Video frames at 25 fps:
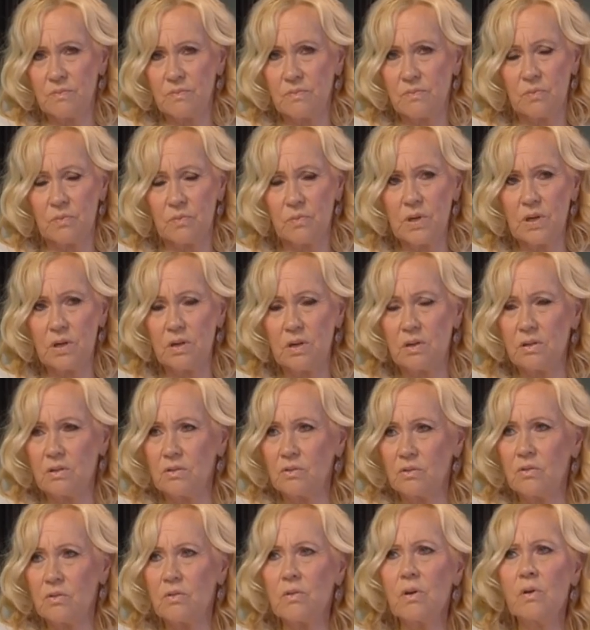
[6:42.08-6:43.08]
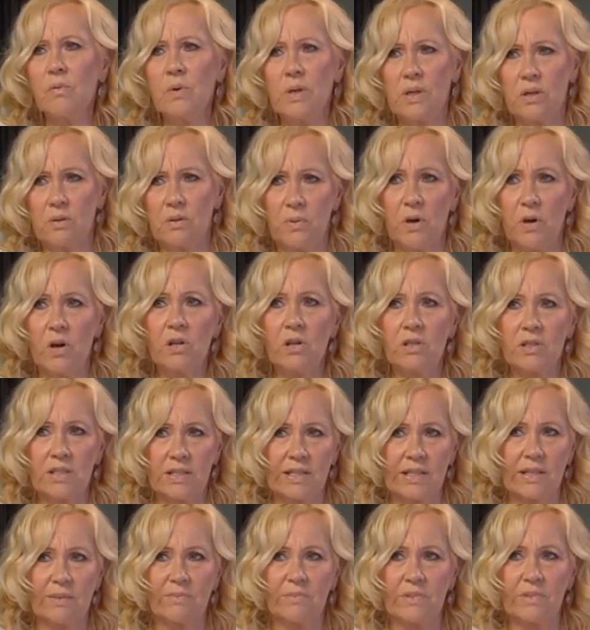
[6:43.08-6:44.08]
we are growing apart
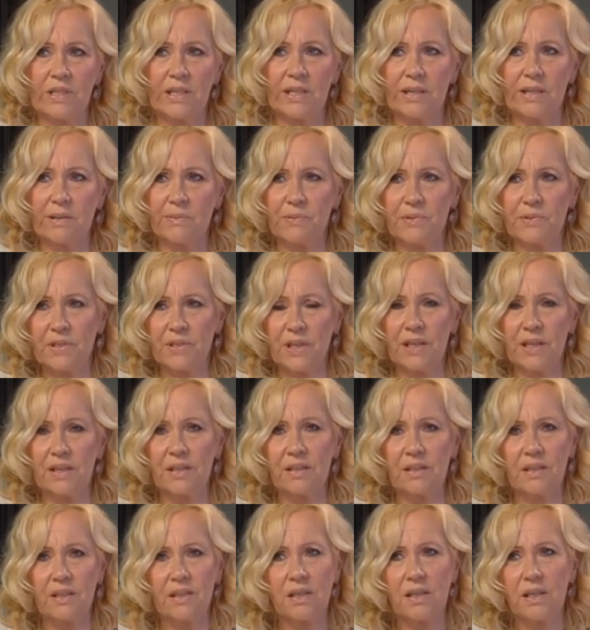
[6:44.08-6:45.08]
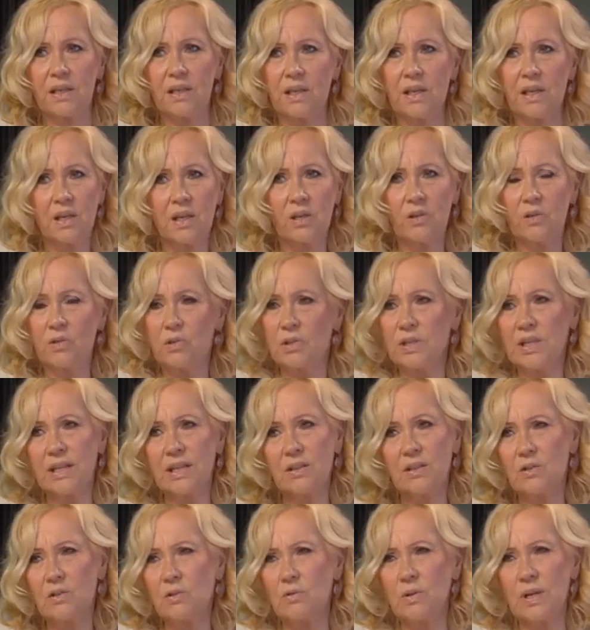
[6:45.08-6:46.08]
sometimes, and you
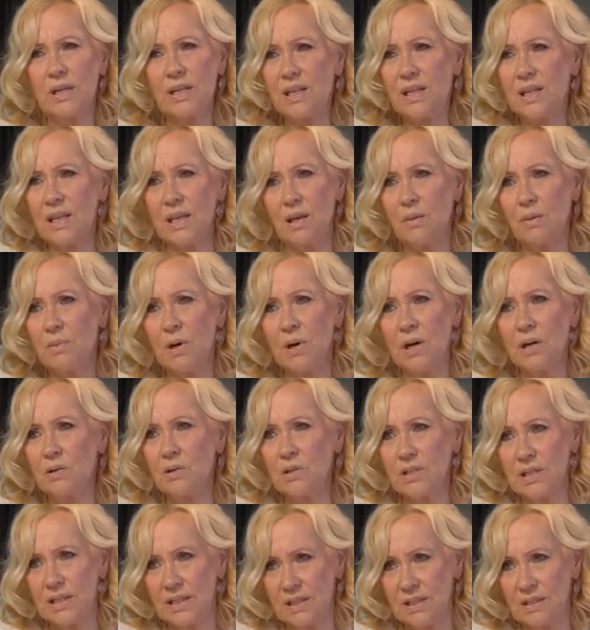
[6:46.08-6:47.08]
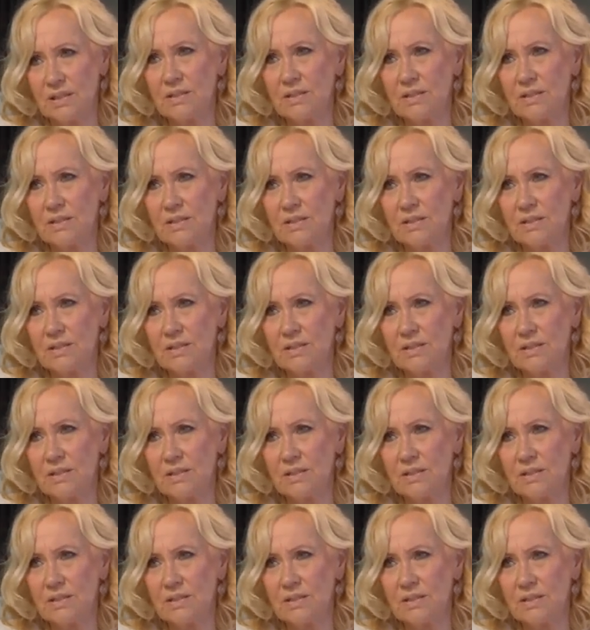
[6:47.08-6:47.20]
can't do anything about it.